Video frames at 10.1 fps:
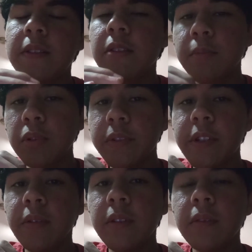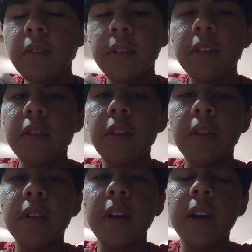simple cereal.
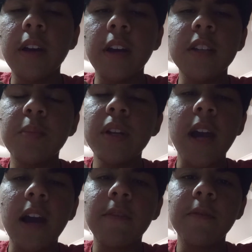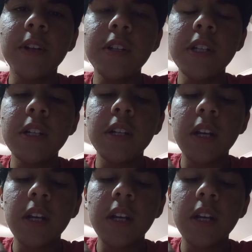It's pretty average.